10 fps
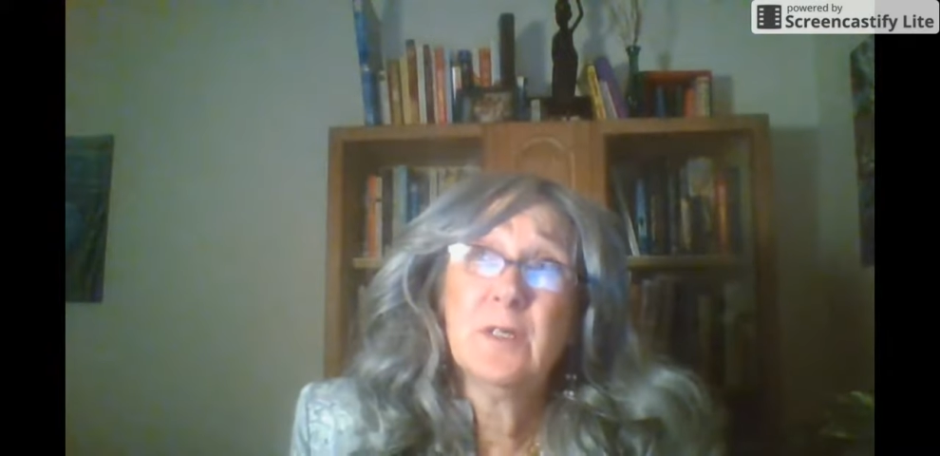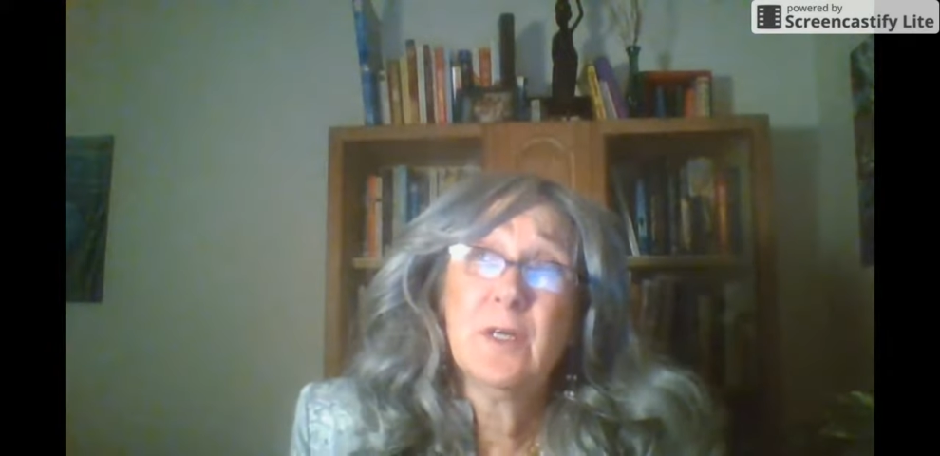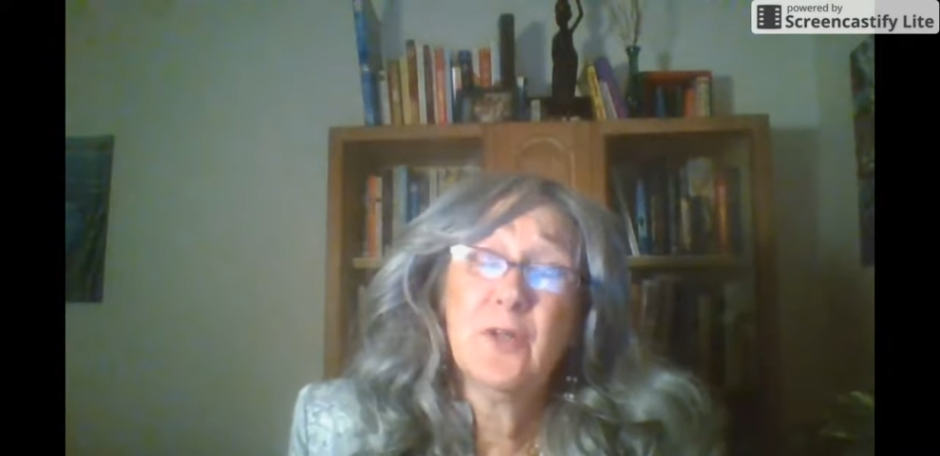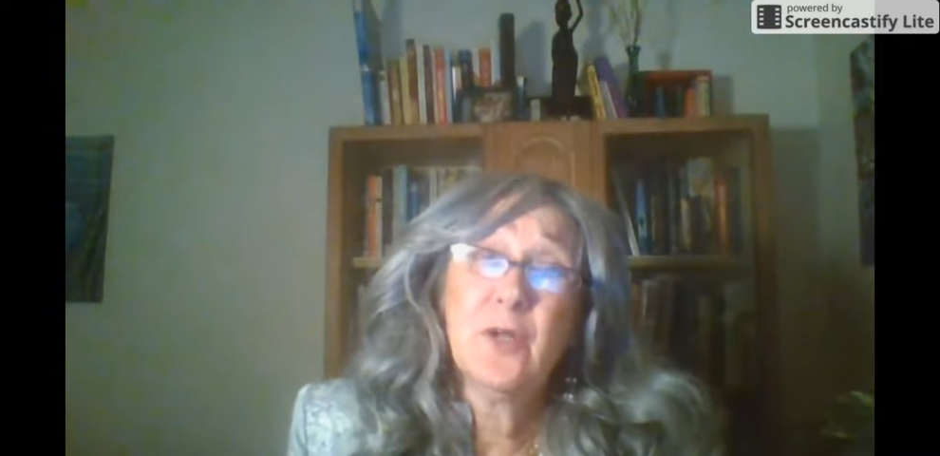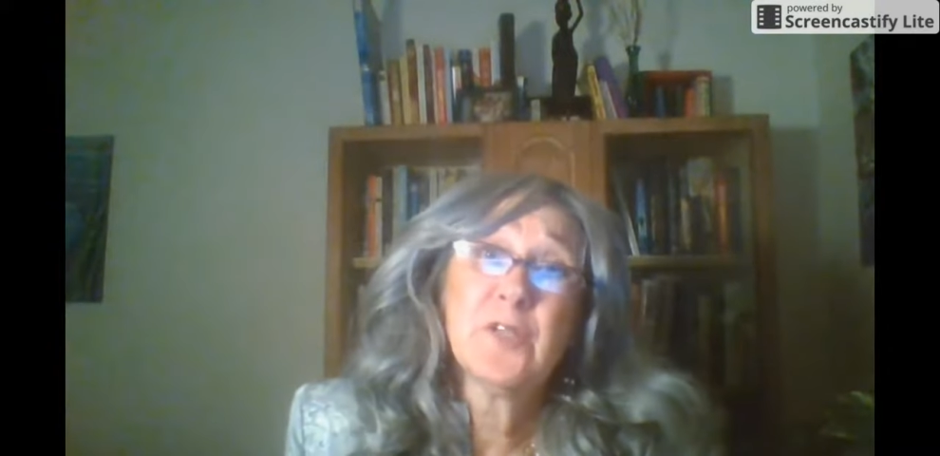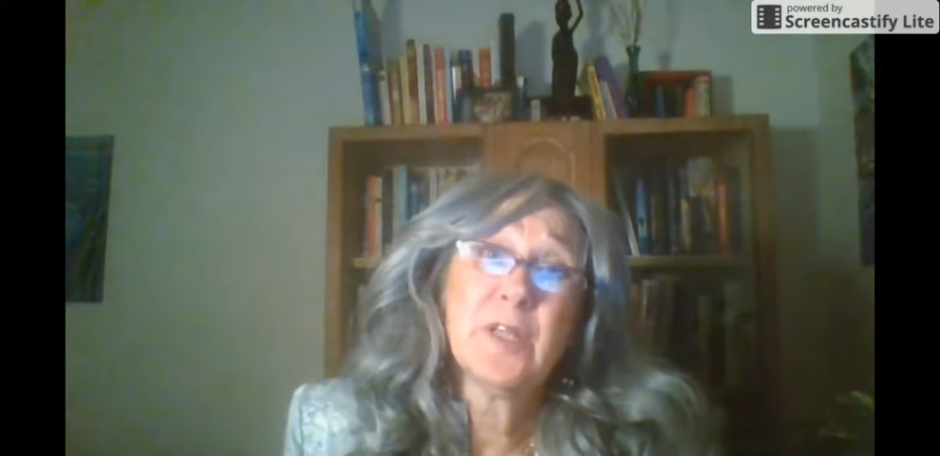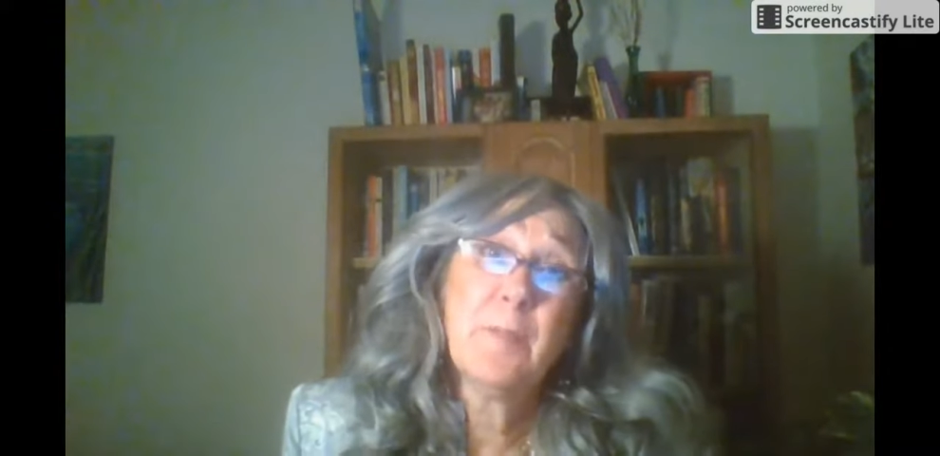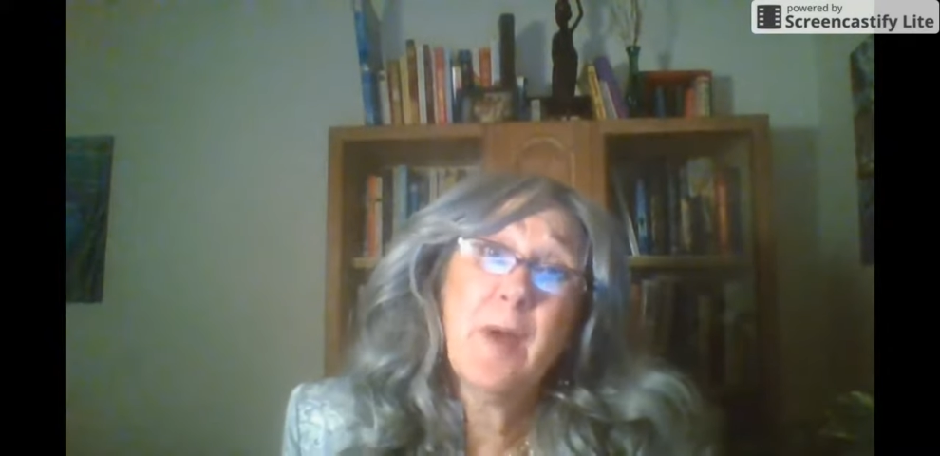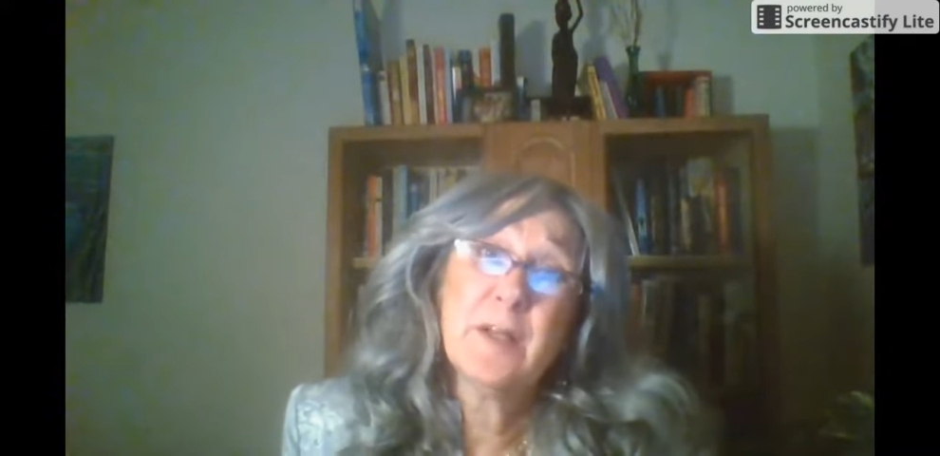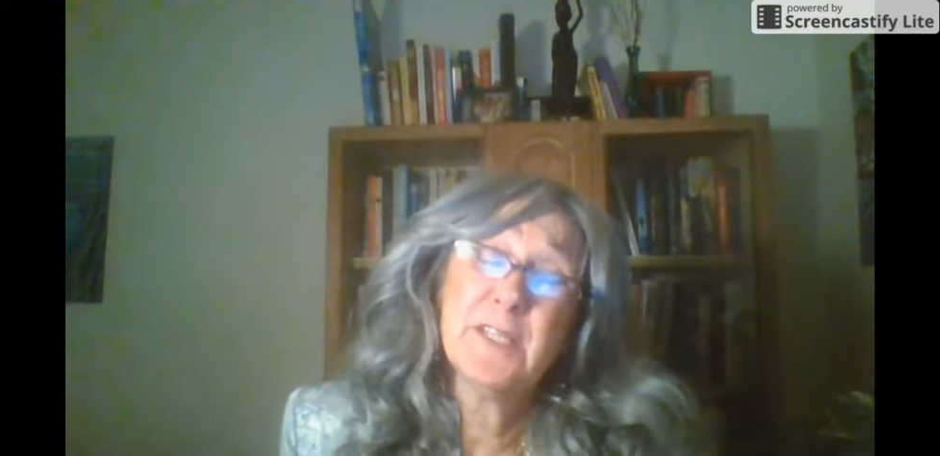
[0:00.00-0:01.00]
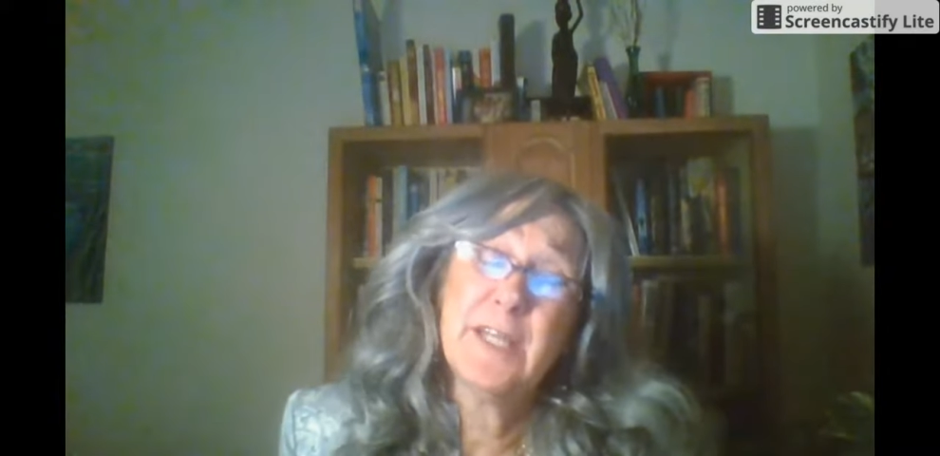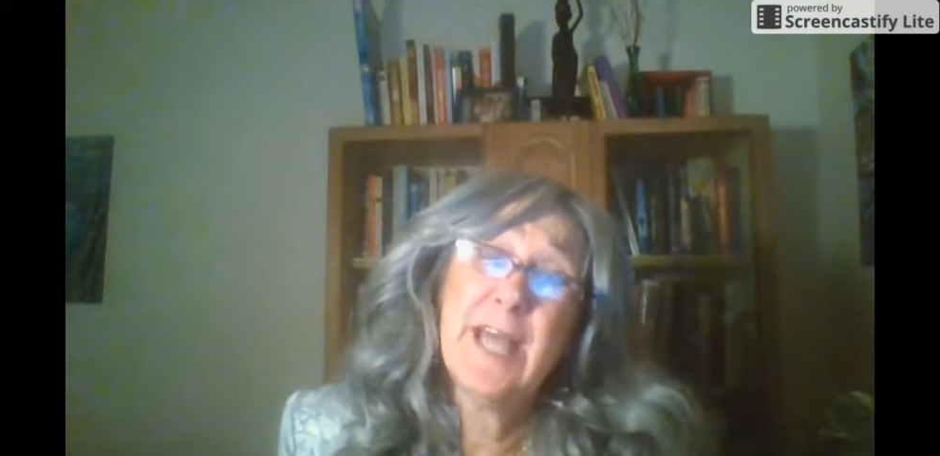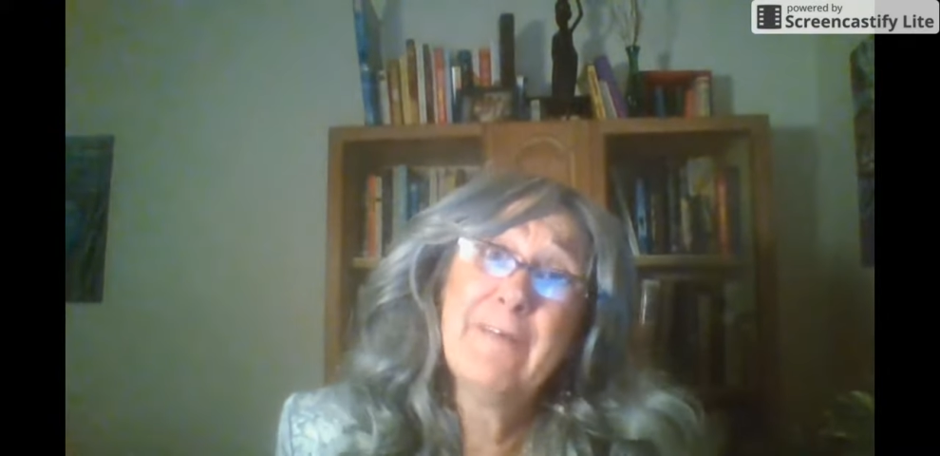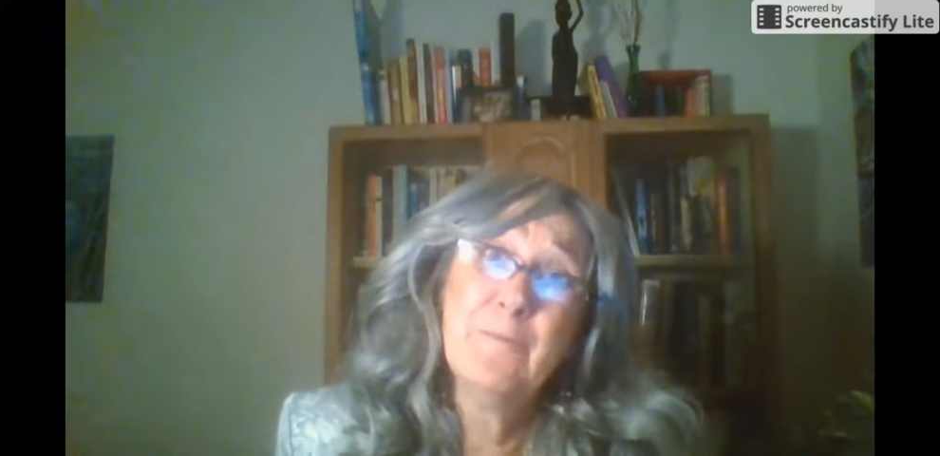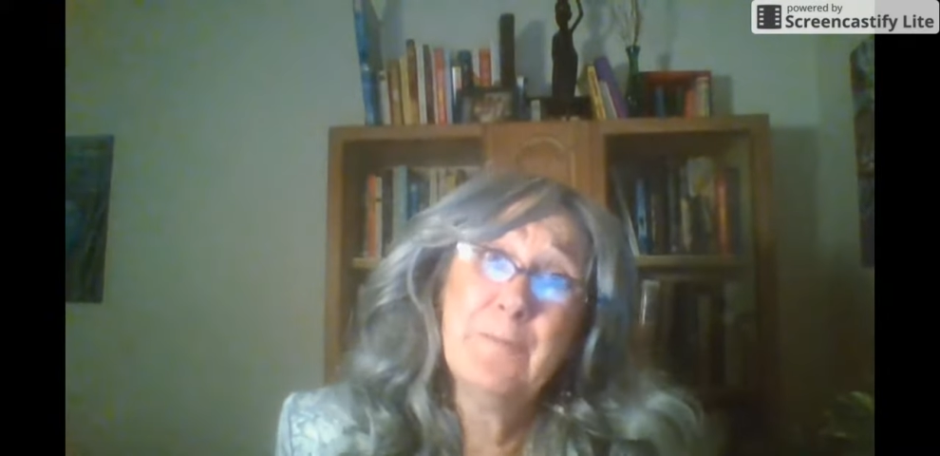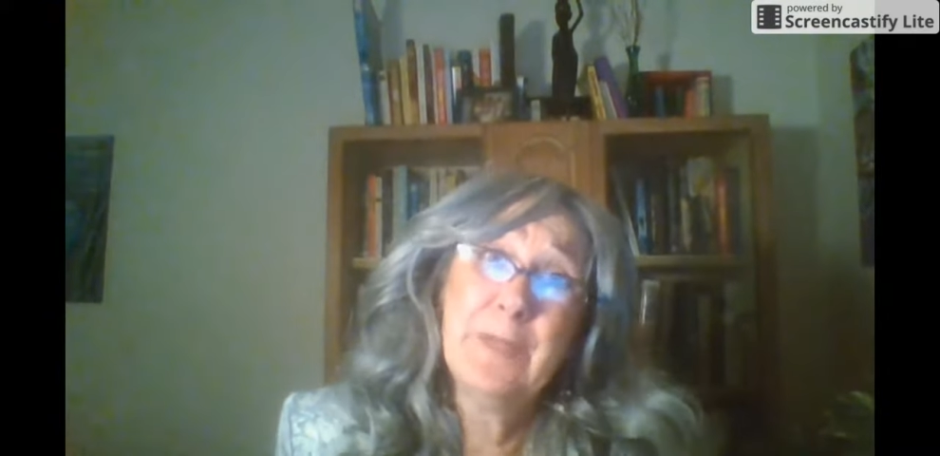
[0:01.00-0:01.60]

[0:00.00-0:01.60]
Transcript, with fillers: and those are the parts that haven't